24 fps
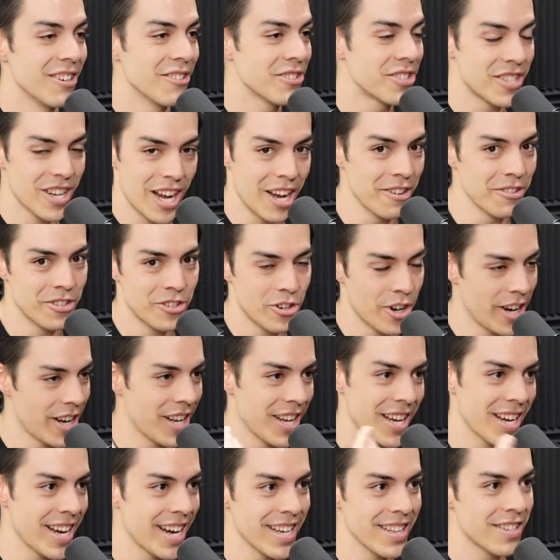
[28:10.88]
I was training
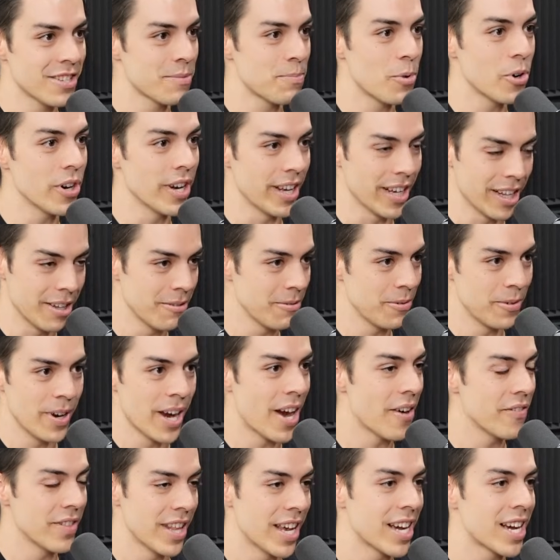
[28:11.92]
a guy this morning and we were
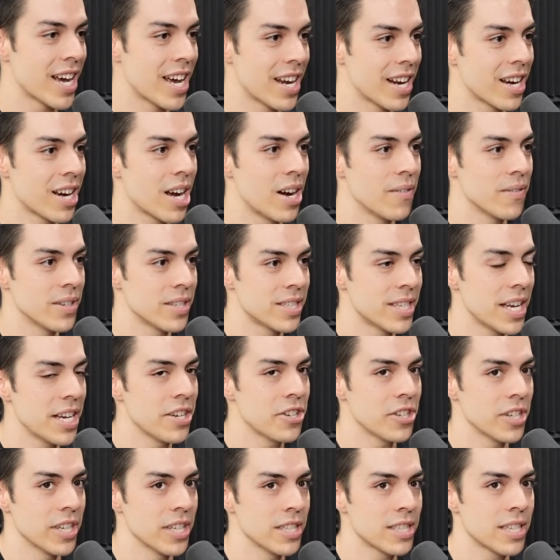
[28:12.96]
having that kind of
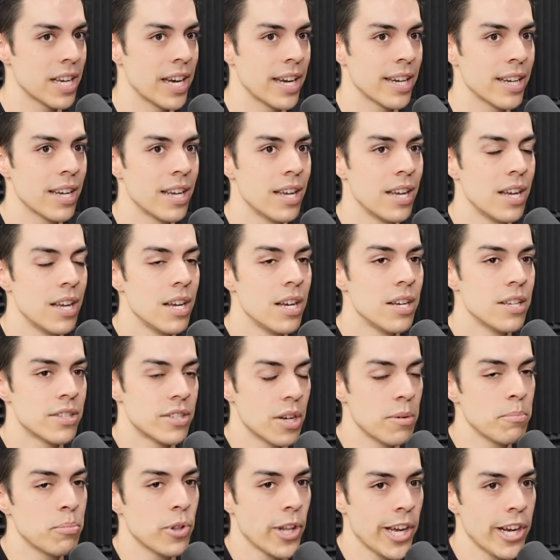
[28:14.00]
conversation. It's like
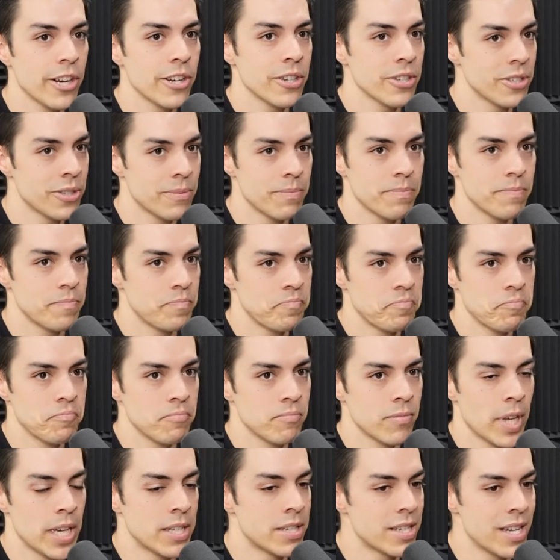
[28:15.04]
some players,
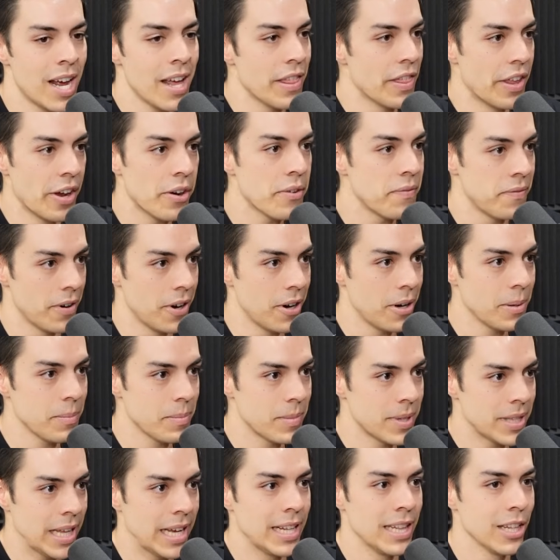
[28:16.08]
it's not their fault.
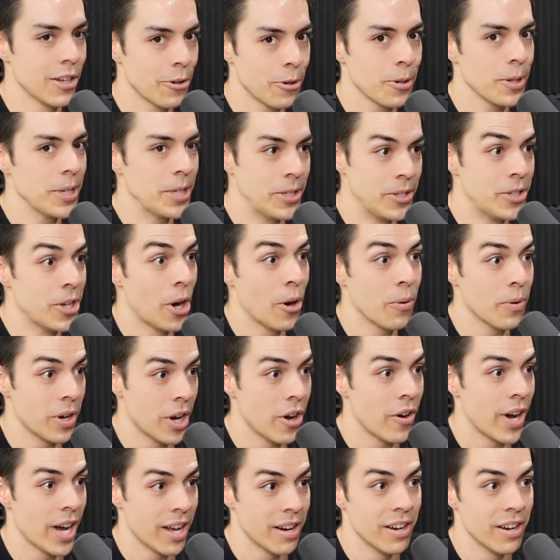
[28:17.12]
They literally don't know how to